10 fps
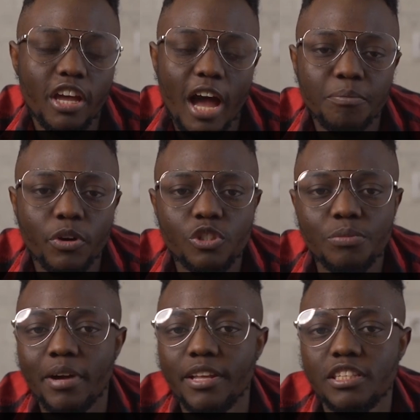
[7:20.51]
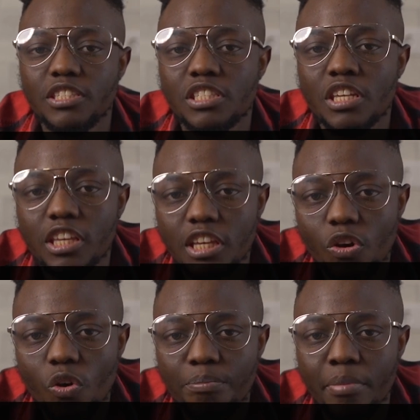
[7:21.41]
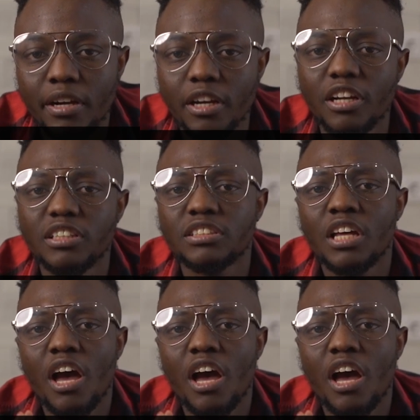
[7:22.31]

I'm going to buy this kilo of bananas